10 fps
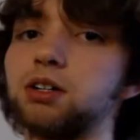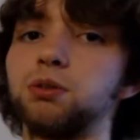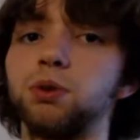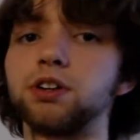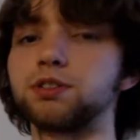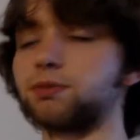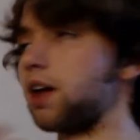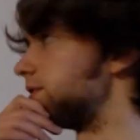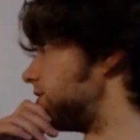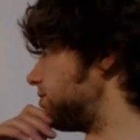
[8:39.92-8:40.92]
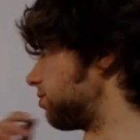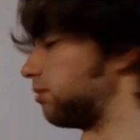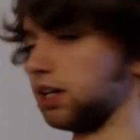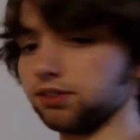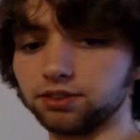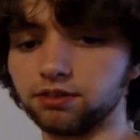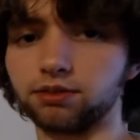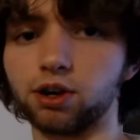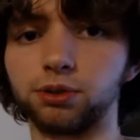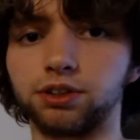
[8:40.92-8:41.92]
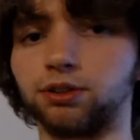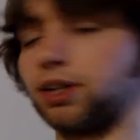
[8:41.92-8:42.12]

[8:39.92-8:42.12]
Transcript: how it works rather than just mindlessly following